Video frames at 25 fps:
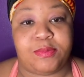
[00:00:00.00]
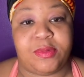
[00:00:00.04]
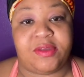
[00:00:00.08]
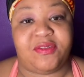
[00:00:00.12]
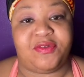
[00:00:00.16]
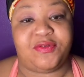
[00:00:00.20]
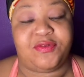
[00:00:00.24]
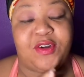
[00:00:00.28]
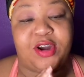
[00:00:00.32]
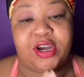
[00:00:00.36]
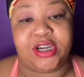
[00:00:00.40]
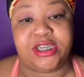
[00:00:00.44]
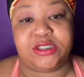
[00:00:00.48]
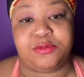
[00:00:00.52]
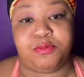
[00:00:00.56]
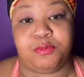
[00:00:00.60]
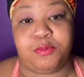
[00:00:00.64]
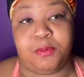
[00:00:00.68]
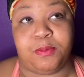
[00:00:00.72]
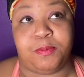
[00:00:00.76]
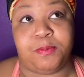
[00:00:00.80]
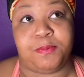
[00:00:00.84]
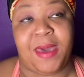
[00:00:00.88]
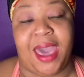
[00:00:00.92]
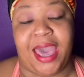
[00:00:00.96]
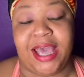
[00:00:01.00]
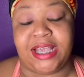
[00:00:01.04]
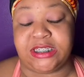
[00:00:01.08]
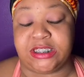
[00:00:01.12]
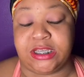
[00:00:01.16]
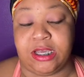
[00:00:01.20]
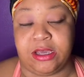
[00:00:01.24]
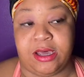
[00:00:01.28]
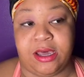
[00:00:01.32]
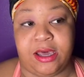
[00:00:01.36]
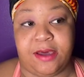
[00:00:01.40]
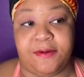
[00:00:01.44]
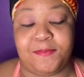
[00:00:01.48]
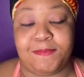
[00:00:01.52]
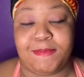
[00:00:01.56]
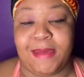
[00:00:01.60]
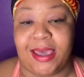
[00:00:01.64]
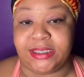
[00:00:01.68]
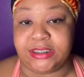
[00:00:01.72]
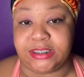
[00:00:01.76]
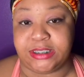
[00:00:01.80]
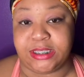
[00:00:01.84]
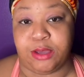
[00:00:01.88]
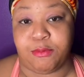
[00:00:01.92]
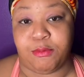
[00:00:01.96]
First batch of
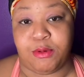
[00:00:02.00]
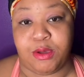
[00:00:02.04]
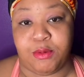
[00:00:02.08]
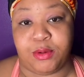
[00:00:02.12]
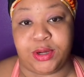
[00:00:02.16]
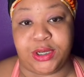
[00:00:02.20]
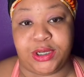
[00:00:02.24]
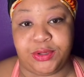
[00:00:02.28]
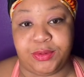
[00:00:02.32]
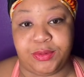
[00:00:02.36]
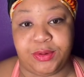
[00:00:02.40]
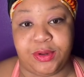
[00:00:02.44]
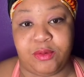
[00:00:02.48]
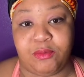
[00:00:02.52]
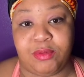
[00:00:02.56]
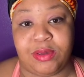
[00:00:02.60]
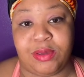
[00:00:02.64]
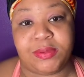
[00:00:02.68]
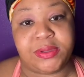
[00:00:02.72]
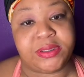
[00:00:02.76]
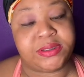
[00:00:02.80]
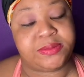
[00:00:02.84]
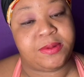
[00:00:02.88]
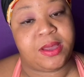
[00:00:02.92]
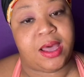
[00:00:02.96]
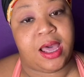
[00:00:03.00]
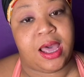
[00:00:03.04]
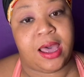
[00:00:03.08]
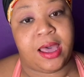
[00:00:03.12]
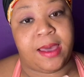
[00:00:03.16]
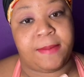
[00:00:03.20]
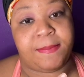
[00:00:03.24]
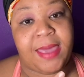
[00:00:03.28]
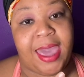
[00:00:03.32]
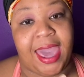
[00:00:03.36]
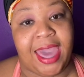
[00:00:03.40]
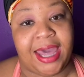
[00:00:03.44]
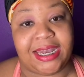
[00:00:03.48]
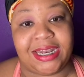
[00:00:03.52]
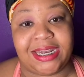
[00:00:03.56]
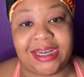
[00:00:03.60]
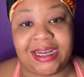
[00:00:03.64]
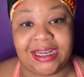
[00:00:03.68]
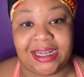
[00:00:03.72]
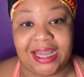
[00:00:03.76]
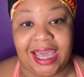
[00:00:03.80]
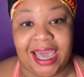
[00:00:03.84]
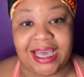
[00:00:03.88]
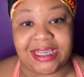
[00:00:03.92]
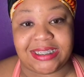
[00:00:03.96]
masks that we were doing, we was adding
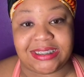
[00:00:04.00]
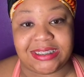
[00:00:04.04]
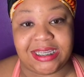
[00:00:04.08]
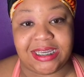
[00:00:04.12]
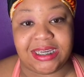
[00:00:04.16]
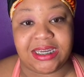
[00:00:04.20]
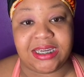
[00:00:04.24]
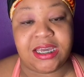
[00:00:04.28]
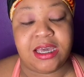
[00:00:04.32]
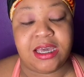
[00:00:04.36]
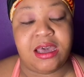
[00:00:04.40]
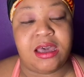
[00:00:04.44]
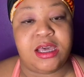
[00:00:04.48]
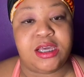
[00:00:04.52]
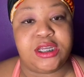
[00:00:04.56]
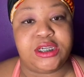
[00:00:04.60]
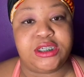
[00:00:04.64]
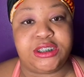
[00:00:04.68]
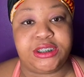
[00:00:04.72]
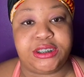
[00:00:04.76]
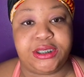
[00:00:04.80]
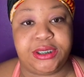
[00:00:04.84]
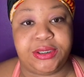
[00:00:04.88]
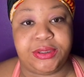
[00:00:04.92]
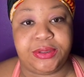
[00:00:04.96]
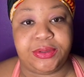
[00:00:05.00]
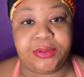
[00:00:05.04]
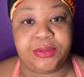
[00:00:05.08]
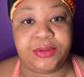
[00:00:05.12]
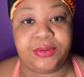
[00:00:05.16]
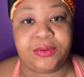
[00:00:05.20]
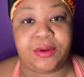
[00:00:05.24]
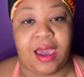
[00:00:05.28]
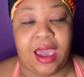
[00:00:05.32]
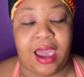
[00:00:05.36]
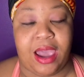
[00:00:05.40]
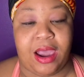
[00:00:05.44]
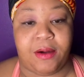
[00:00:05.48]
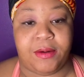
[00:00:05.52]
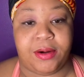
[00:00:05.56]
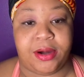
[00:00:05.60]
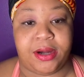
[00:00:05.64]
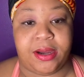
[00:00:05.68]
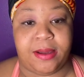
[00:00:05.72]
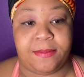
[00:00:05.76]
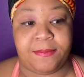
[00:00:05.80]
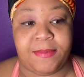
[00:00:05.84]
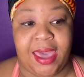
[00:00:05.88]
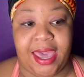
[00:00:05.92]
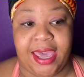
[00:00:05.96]
elastic to
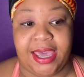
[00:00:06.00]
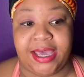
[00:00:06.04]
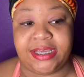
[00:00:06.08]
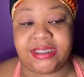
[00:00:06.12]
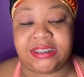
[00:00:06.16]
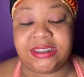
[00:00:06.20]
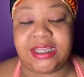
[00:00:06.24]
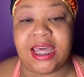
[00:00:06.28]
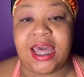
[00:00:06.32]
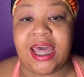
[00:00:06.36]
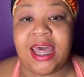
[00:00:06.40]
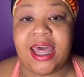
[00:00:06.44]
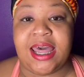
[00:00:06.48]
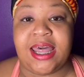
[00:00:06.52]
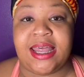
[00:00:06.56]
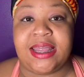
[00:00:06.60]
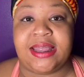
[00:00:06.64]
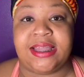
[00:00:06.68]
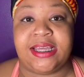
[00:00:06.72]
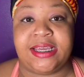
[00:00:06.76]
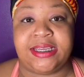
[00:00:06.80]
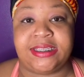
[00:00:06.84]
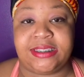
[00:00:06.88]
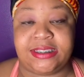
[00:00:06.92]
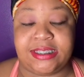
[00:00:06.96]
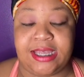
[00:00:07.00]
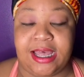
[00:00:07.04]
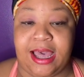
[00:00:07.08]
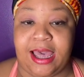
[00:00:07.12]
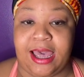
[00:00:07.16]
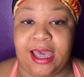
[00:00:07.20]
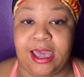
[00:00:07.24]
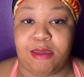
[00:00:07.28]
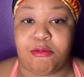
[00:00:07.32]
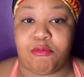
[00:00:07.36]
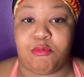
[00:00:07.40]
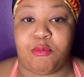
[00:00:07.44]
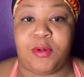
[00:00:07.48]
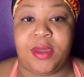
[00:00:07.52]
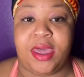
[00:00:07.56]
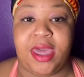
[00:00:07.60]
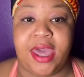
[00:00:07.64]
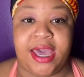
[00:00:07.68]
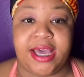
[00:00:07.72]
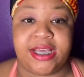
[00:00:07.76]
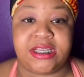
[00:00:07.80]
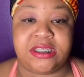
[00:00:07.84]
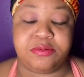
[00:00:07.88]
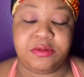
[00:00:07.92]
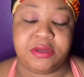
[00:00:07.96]
our mask. This time, we
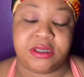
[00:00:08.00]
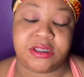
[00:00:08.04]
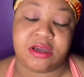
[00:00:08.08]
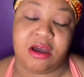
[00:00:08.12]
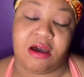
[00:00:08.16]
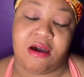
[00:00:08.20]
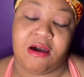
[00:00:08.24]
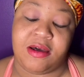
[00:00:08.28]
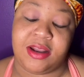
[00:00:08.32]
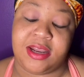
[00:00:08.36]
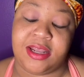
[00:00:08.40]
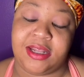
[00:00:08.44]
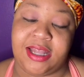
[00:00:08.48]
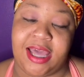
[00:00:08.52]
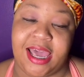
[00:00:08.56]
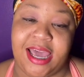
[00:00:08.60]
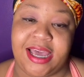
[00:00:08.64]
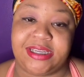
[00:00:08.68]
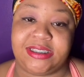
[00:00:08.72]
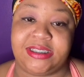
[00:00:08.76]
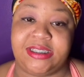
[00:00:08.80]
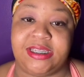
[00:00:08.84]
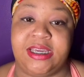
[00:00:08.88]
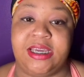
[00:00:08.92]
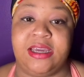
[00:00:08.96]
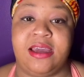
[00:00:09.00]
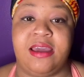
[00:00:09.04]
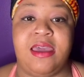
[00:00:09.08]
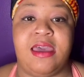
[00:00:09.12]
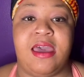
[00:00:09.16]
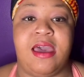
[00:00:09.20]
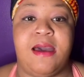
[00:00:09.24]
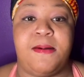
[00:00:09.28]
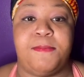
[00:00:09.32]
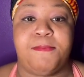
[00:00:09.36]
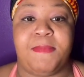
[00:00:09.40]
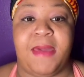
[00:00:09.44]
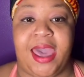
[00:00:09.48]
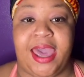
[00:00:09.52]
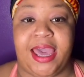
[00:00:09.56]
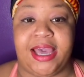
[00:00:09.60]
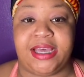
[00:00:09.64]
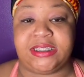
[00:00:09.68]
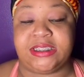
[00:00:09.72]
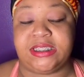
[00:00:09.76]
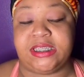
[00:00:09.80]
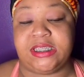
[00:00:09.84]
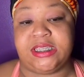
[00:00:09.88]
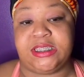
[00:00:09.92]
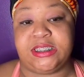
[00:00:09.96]
had switched all the elastic
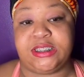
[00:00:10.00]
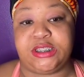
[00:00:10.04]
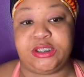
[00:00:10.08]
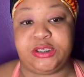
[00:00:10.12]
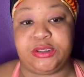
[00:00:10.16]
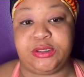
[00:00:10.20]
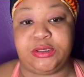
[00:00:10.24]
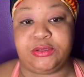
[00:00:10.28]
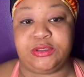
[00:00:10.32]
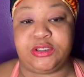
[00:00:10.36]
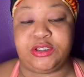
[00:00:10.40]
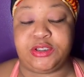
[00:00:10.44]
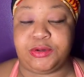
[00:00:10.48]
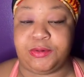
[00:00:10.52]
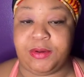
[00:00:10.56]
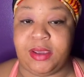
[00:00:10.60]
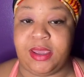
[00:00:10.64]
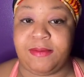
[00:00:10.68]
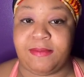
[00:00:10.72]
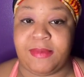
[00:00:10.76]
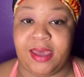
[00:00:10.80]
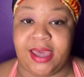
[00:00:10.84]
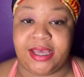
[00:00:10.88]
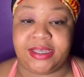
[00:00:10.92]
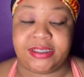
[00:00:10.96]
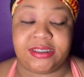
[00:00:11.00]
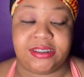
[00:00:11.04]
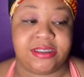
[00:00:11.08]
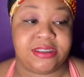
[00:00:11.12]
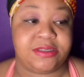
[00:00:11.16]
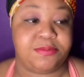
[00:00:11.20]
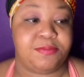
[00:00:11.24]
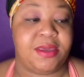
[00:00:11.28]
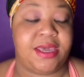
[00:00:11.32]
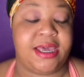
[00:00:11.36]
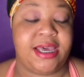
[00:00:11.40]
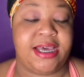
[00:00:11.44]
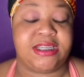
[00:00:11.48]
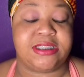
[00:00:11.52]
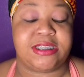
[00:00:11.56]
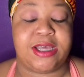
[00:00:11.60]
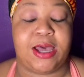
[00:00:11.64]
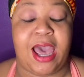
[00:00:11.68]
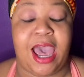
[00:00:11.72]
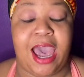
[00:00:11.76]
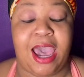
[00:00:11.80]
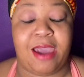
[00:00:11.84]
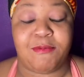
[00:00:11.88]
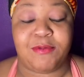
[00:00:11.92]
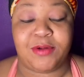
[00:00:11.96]
masks into string masks because
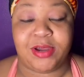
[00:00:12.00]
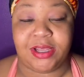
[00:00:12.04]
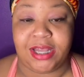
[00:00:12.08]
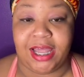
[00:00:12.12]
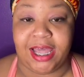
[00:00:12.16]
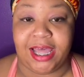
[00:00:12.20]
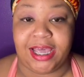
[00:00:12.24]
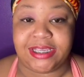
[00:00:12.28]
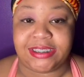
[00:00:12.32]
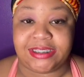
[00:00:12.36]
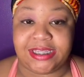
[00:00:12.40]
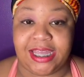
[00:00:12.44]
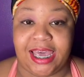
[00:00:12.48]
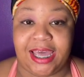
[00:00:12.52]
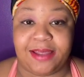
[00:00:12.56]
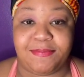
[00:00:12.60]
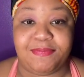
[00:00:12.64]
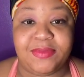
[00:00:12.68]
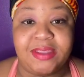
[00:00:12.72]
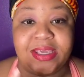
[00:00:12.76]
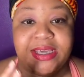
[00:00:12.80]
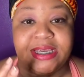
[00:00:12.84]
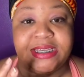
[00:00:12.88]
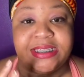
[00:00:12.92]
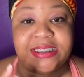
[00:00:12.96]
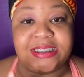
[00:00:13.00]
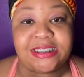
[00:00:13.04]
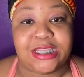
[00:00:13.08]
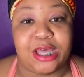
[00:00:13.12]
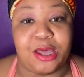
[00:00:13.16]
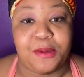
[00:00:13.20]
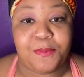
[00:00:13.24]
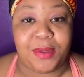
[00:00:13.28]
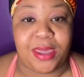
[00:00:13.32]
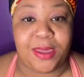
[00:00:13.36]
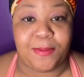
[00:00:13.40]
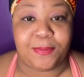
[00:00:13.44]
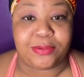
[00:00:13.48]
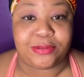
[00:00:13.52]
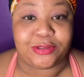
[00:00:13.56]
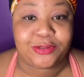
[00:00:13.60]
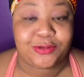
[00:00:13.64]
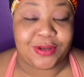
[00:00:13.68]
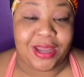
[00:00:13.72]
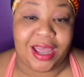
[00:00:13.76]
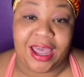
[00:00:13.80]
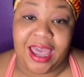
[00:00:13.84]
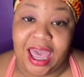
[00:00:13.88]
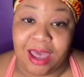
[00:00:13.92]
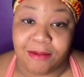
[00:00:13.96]
I realized that some people do
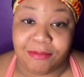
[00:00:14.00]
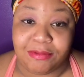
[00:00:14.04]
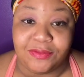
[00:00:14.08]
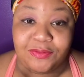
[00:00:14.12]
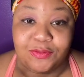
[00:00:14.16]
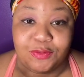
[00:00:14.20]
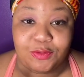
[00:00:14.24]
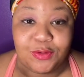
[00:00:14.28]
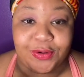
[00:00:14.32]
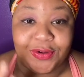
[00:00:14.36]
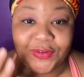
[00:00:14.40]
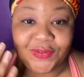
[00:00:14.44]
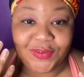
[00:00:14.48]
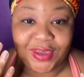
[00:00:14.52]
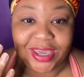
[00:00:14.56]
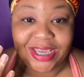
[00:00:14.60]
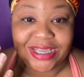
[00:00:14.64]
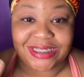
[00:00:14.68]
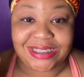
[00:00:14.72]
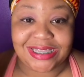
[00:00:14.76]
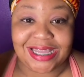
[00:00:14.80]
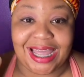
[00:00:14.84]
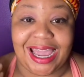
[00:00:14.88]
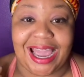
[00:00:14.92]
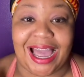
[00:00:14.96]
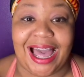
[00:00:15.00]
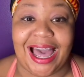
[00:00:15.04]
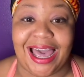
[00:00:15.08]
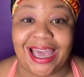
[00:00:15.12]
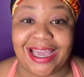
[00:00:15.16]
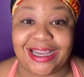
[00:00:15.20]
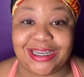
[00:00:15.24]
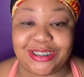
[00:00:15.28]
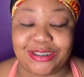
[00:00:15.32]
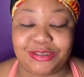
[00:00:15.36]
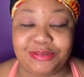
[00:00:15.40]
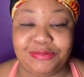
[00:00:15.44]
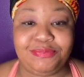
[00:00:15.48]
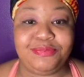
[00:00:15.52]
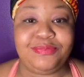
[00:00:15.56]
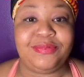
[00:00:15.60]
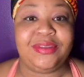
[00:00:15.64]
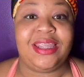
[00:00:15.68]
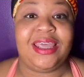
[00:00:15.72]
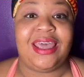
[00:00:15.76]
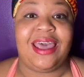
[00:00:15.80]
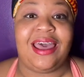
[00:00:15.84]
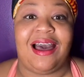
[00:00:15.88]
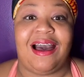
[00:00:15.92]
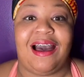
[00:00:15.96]
not have a full face like I do.
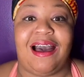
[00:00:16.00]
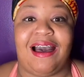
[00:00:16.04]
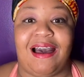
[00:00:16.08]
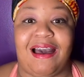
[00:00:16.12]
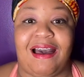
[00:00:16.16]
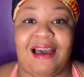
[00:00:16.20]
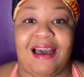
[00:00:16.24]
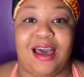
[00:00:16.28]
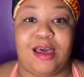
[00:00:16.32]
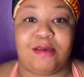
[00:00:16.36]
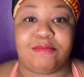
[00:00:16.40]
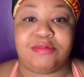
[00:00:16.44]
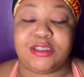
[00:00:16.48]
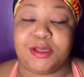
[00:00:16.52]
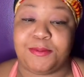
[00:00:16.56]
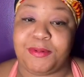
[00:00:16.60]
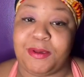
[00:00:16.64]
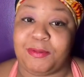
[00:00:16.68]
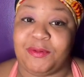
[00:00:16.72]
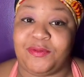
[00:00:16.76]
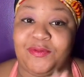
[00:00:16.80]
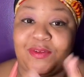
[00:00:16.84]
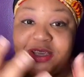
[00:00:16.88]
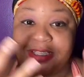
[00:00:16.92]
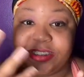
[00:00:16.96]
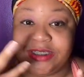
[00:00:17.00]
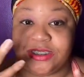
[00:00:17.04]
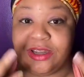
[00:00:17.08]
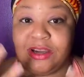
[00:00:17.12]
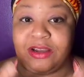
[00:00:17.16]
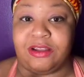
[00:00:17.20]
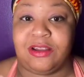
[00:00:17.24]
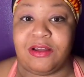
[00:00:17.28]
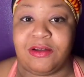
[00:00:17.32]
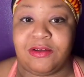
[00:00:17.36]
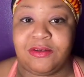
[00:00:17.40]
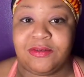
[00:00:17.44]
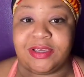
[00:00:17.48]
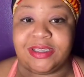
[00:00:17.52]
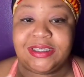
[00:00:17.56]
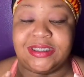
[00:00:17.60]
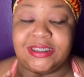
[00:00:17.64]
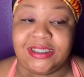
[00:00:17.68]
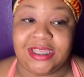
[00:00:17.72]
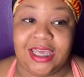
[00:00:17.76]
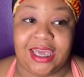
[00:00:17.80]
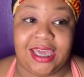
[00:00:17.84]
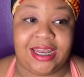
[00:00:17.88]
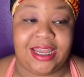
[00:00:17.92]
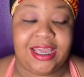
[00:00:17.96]
Some people's faces are long and
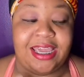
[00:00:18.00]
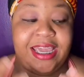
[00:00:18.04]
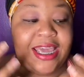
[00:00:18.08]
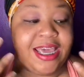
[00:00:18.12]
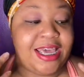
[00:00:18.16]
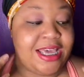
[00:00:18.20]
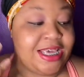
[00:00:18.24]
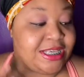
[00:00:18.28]
skinny.